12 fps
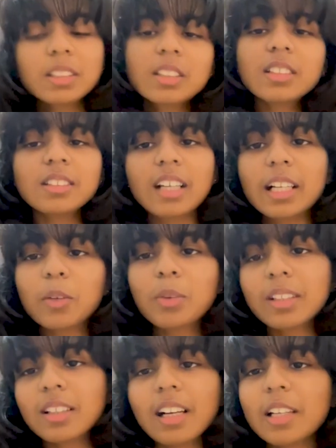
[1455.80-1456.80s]
still, I don't
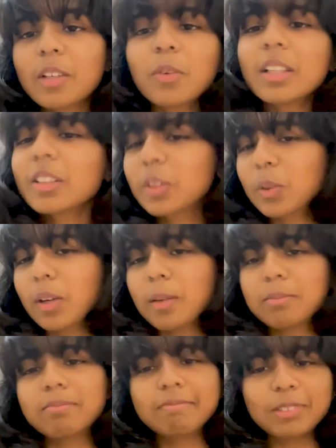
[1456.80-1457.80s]
wanna grow
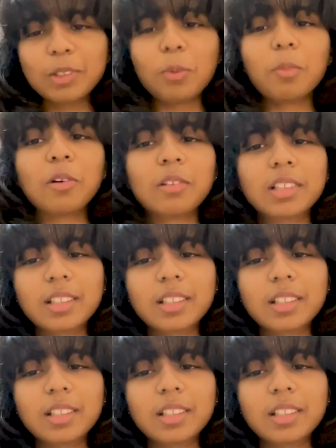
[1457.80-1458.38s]
up no more.